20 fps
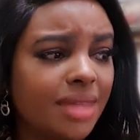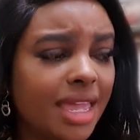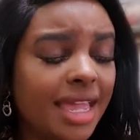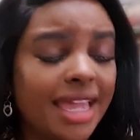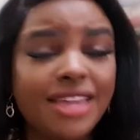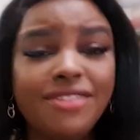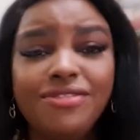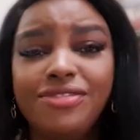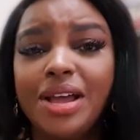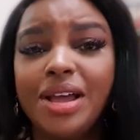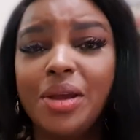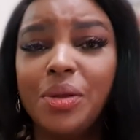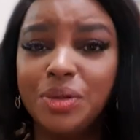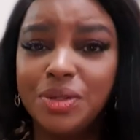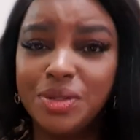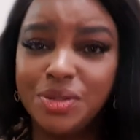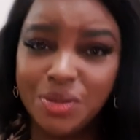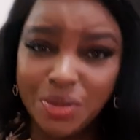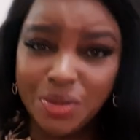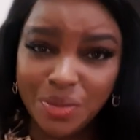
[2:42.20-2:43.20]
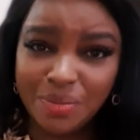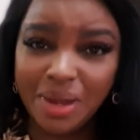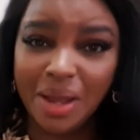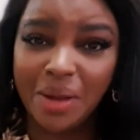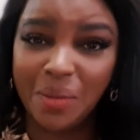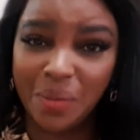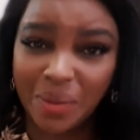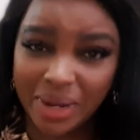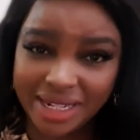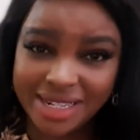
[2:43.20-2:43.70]
if I could do my
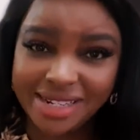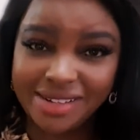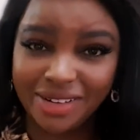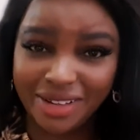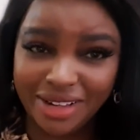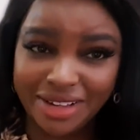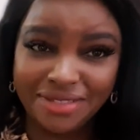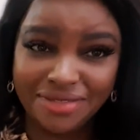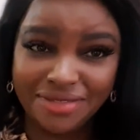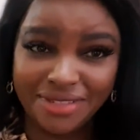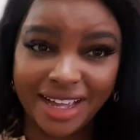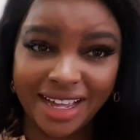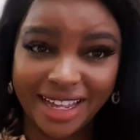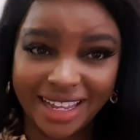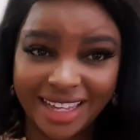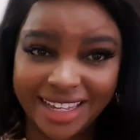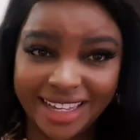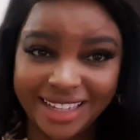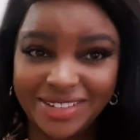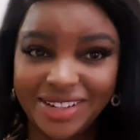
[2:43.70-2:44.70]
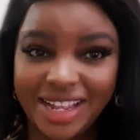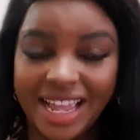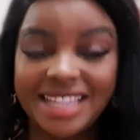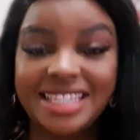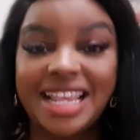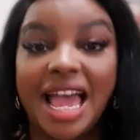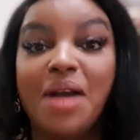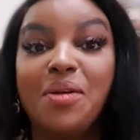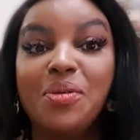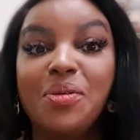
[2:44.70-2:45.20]
wedding all over again, you
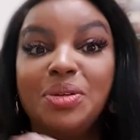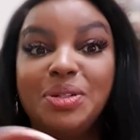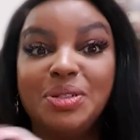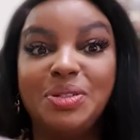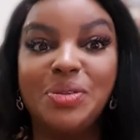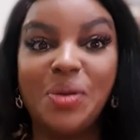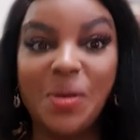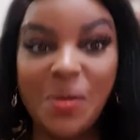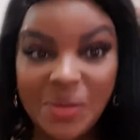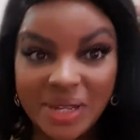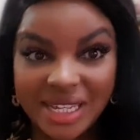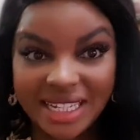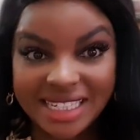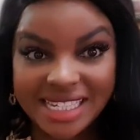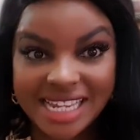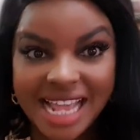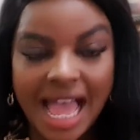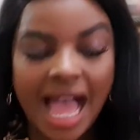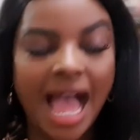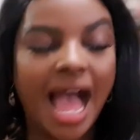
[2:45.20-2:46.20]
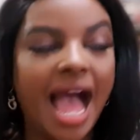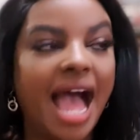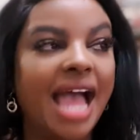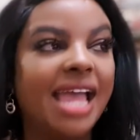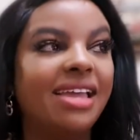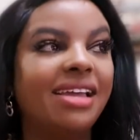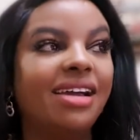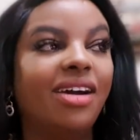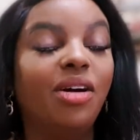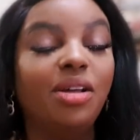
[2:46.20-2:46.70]
guys, I would do it.
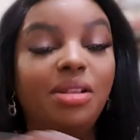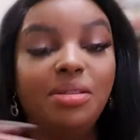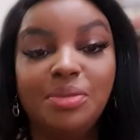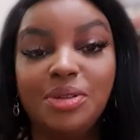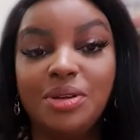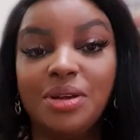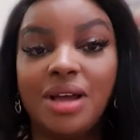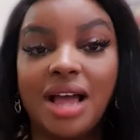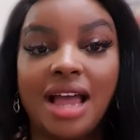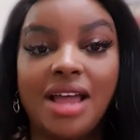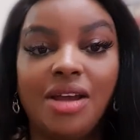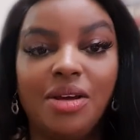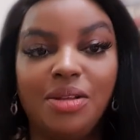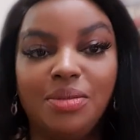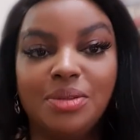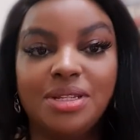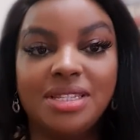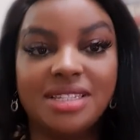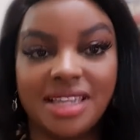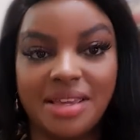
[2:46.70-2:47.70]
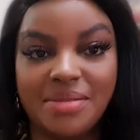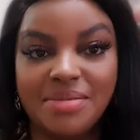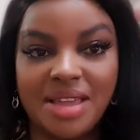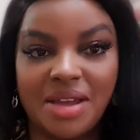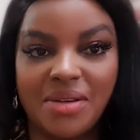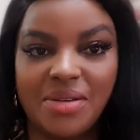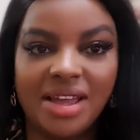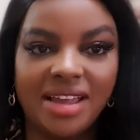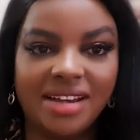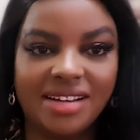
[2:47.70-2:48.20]
I almost I almost came
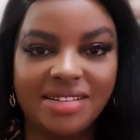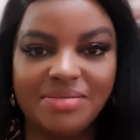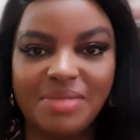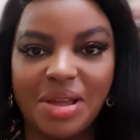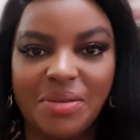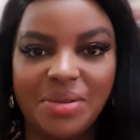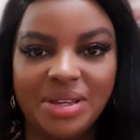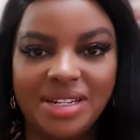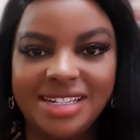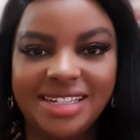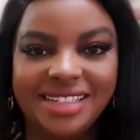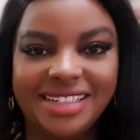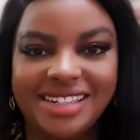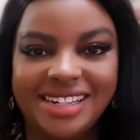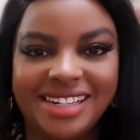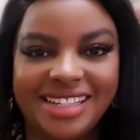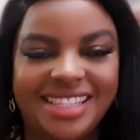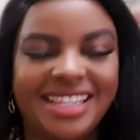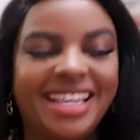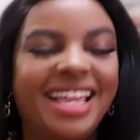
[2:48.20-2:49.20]
here wearing my wedding dress.